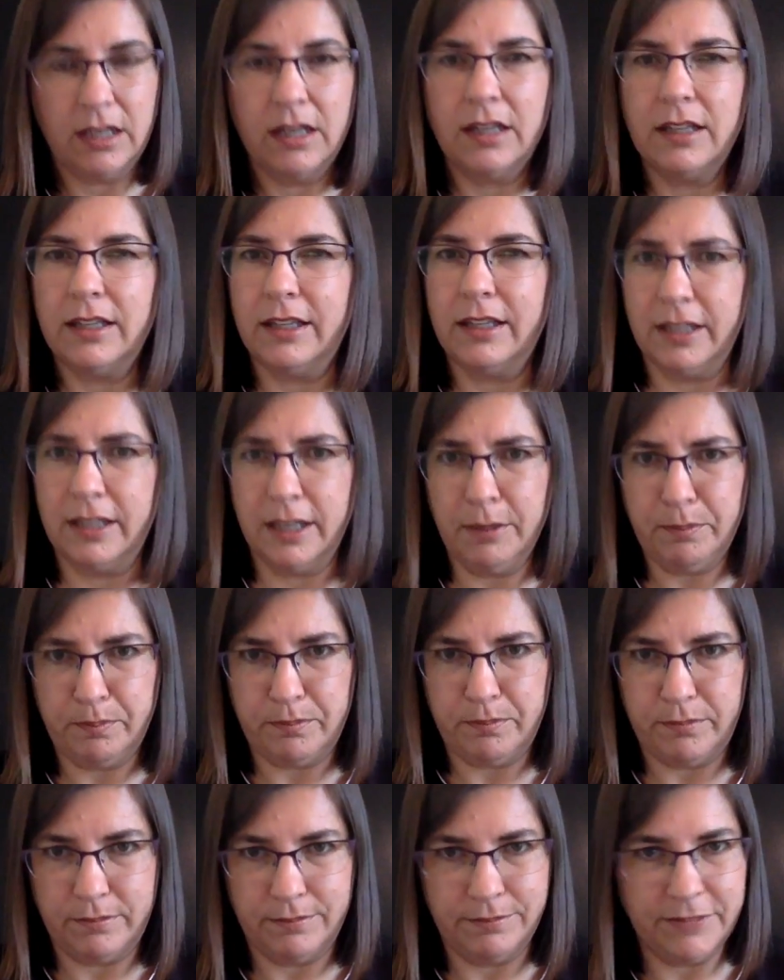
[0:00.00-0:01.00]
Yep,
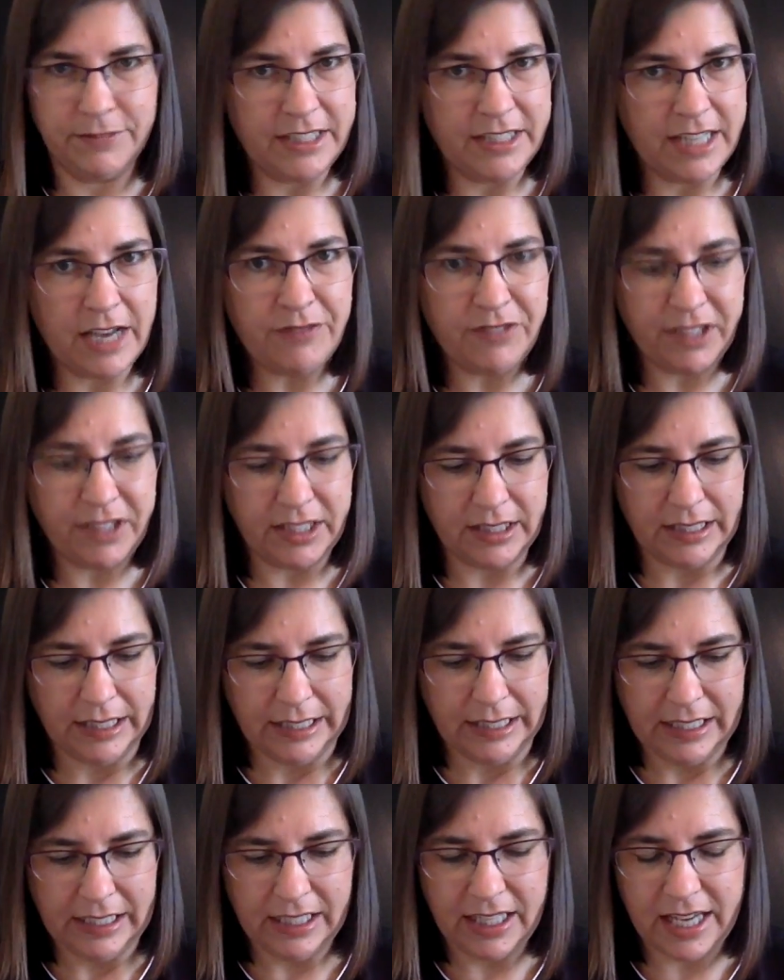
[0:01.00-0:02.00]
definitely,
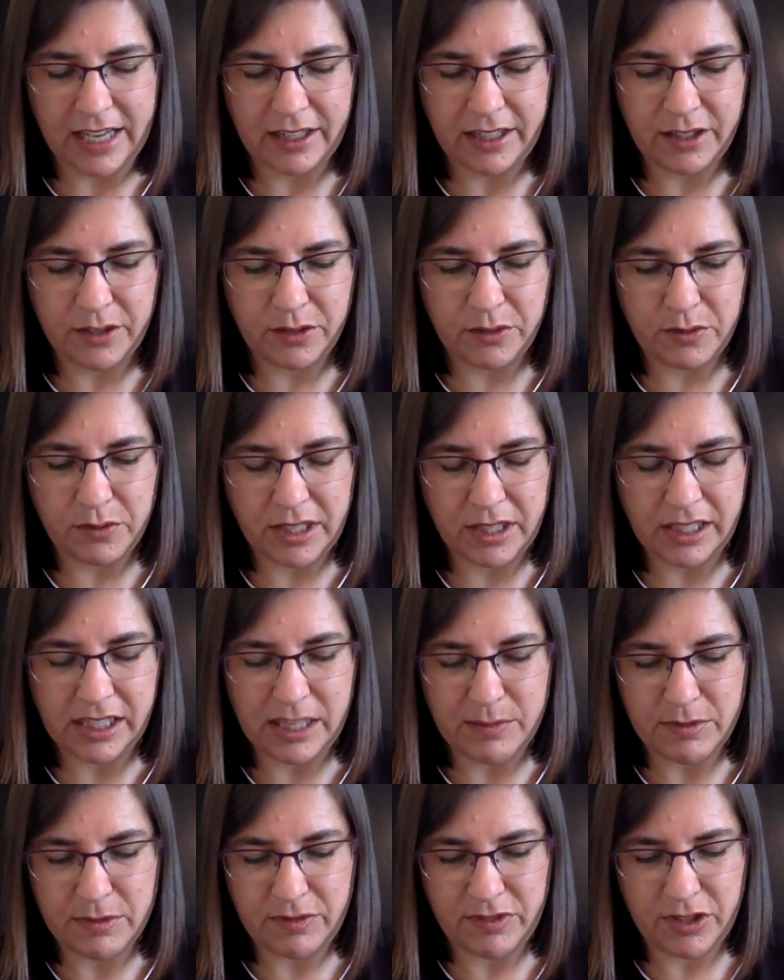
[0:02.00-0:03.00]
he echoed with a gleam
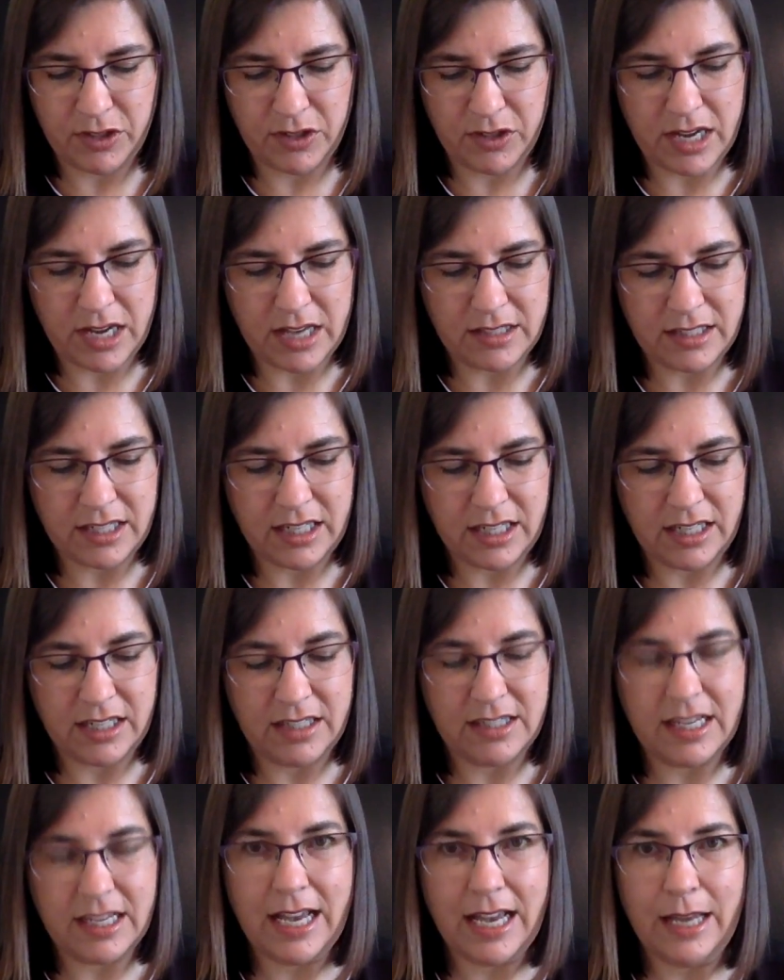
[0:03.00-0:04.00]
of curiosity in his
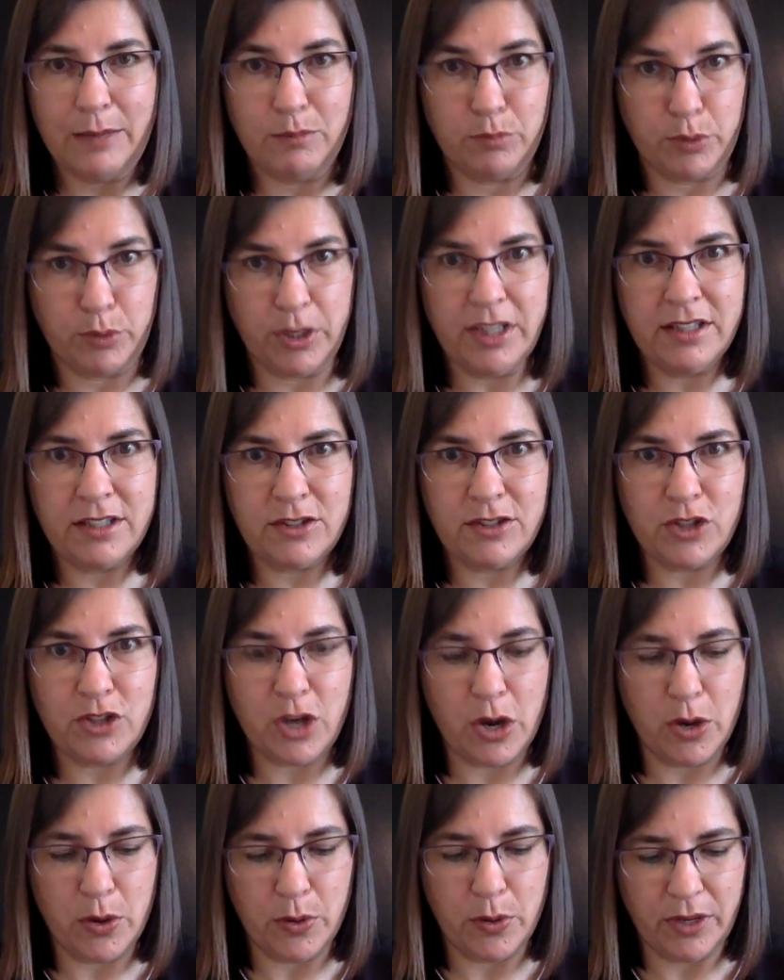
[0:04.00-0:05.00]
eye. Bring the
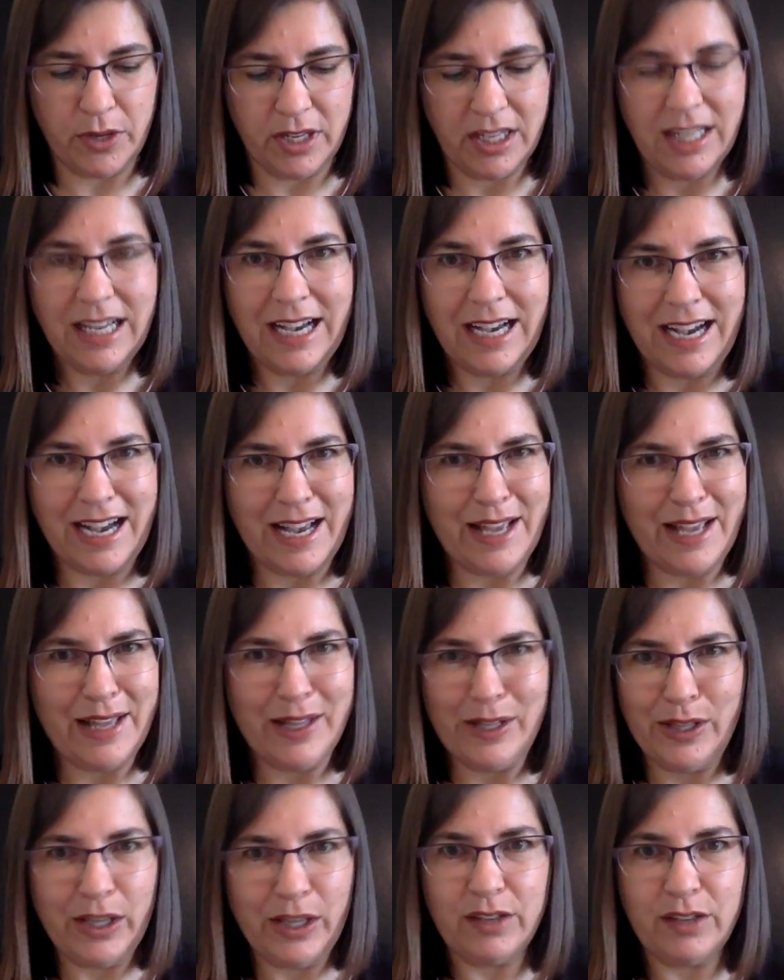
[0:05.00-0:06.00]
stone. I'll
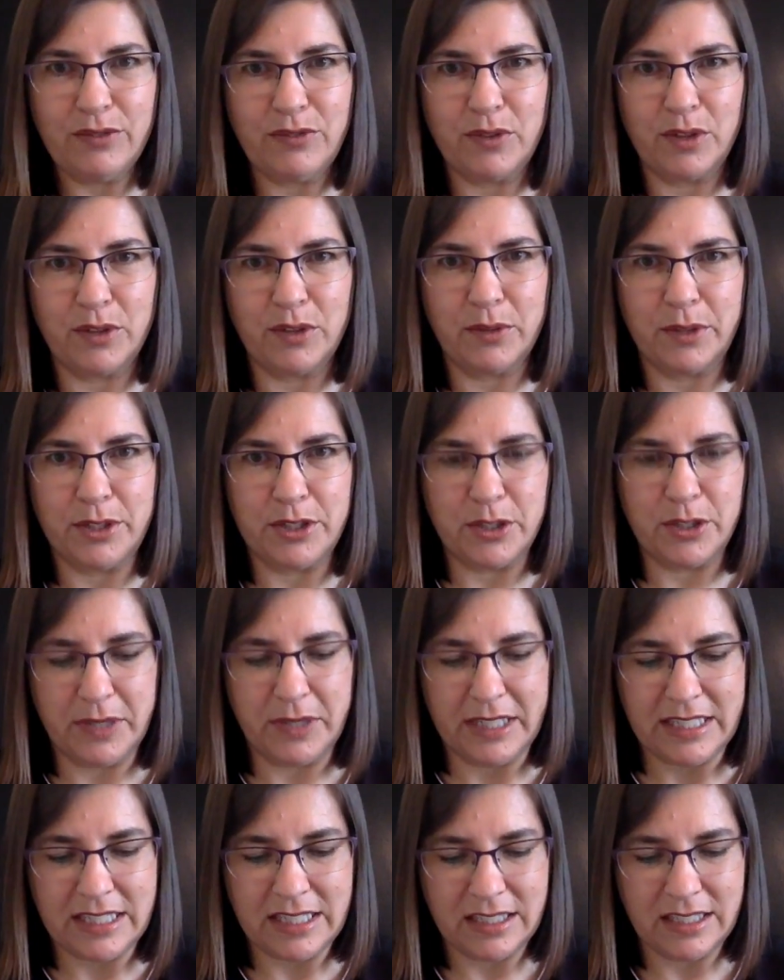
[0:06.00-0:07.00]
look forward to
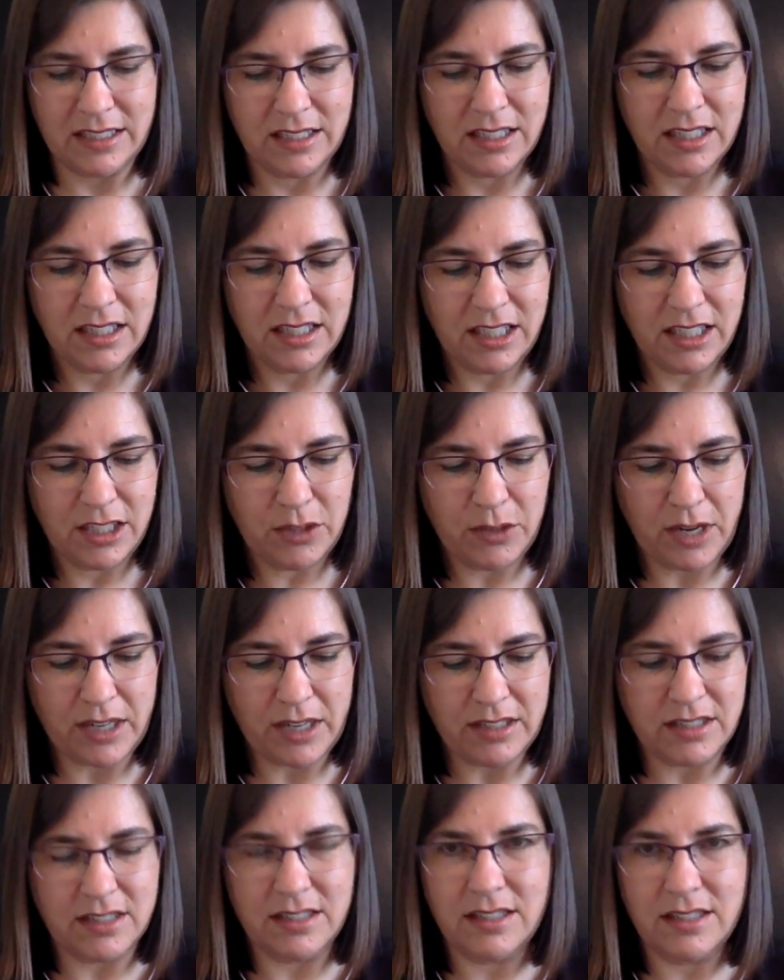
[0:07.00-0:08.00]
it. He cracked
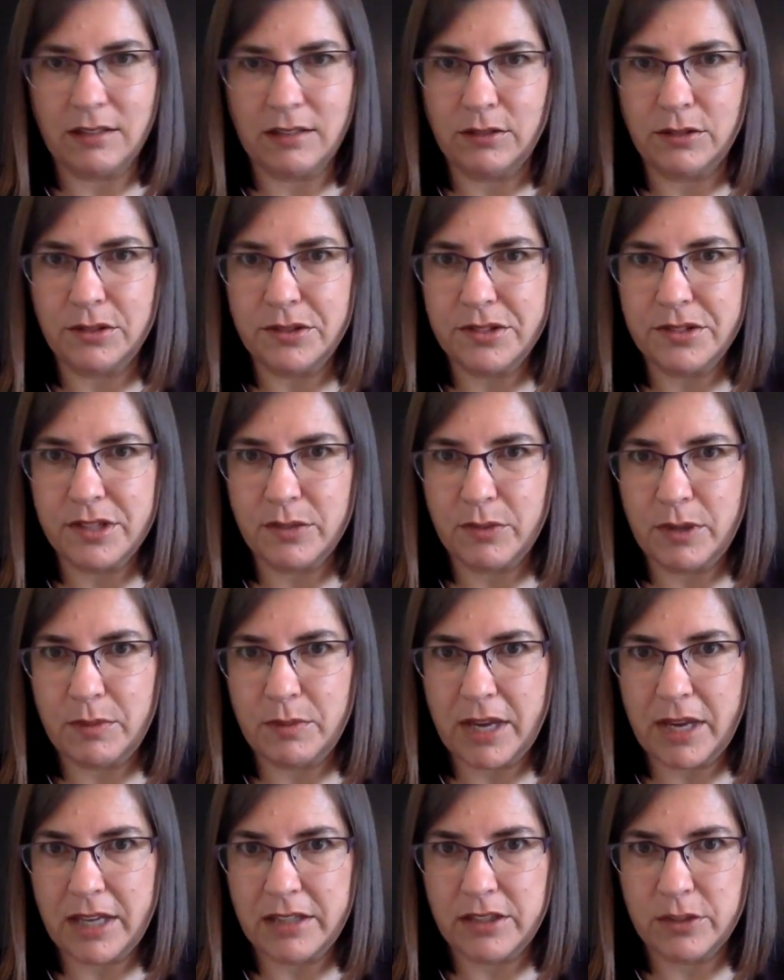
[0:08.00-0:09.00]
his knuckles and went
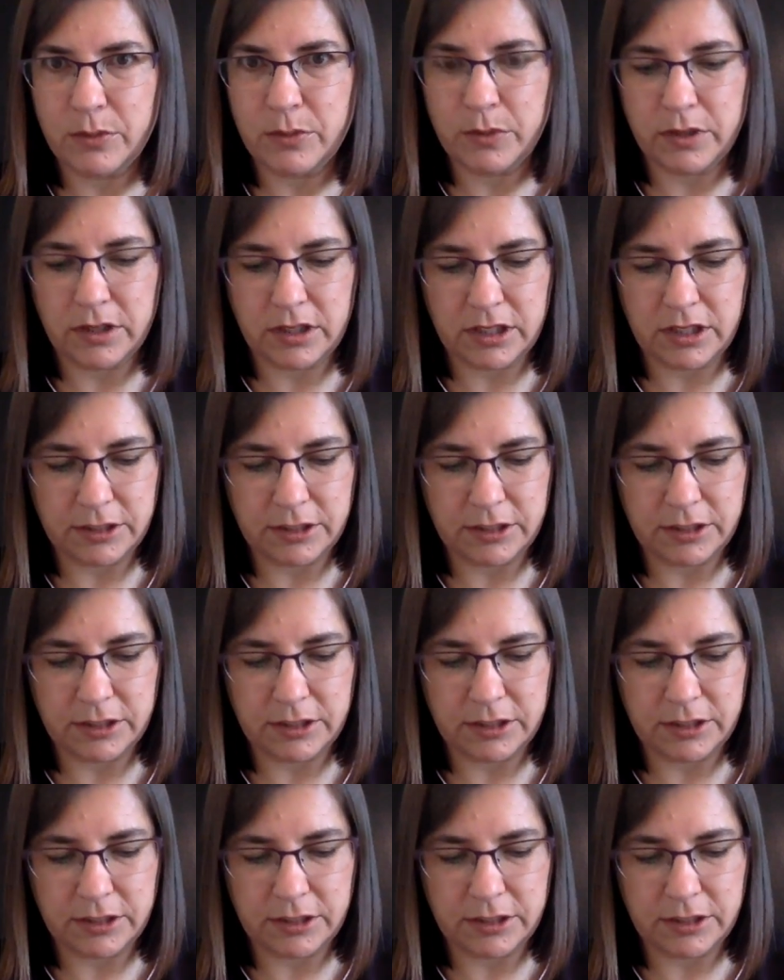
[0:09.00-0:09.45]
back to work.